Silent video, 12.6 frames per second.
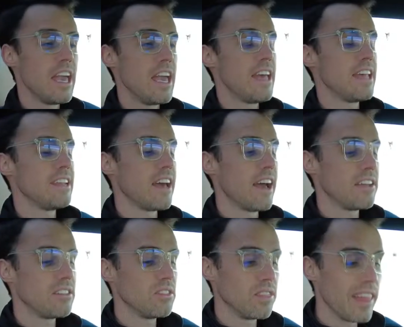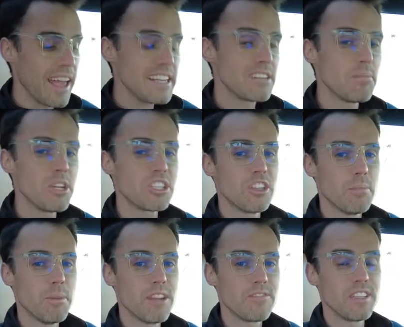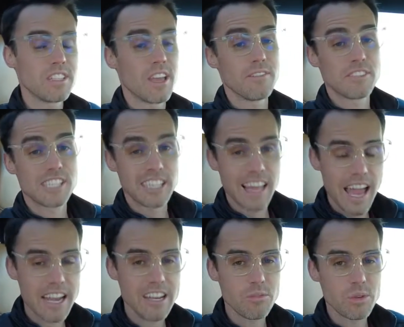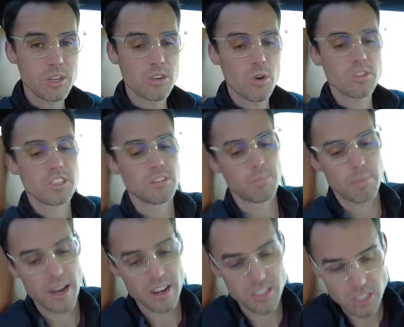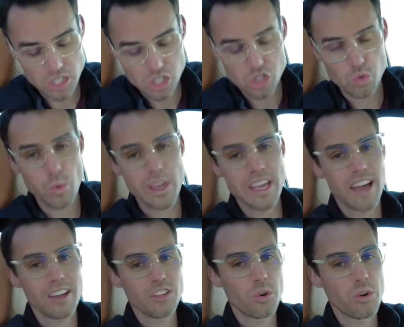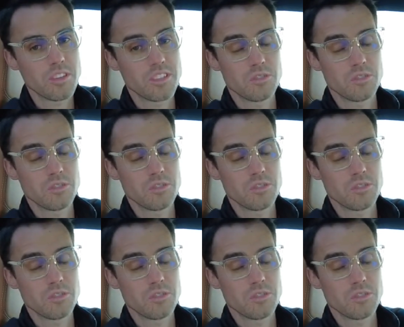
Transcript: And I like to mention the benefits of sliding rear doors compared to swing out doors.